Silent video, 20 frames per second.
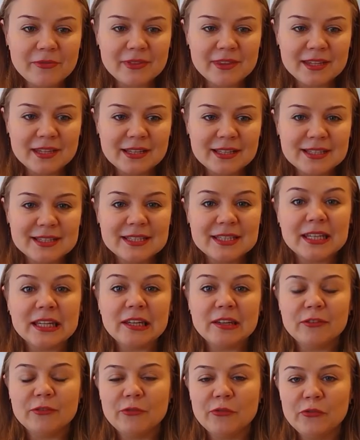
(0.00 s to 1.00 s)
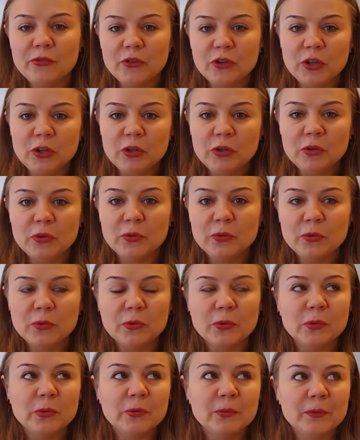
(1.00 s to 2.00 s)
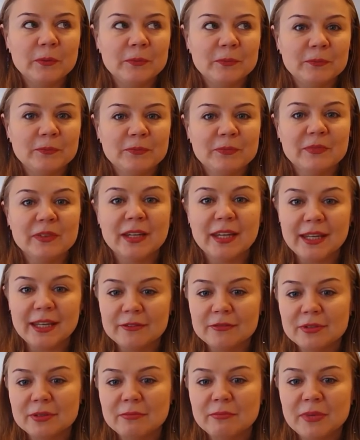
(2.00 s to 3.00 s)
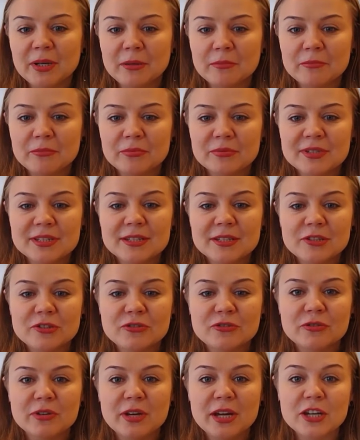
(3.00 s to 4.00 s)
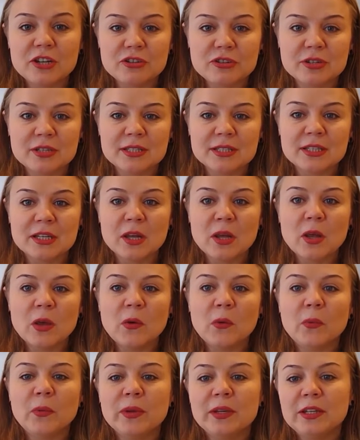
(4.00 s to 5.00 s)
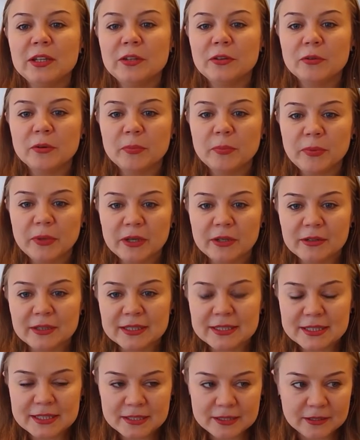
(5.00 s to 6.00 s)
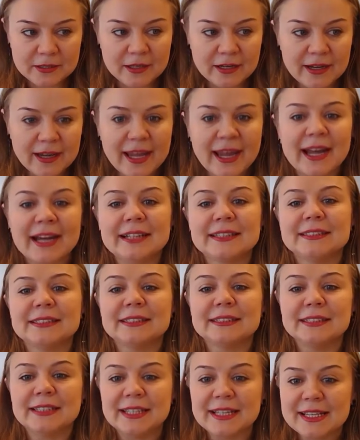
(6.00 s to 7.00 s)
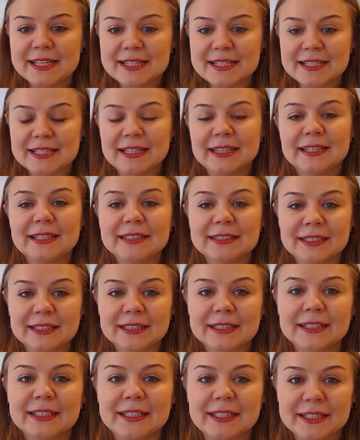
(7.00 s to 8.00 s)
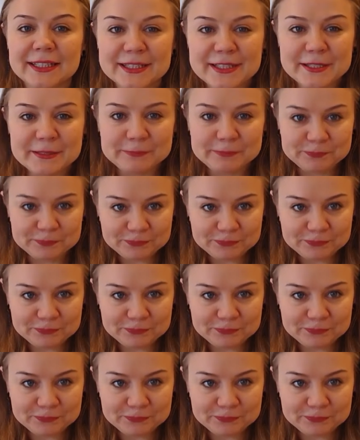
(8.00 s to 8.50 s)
this, if you can remember situations when your parents acted as little kids.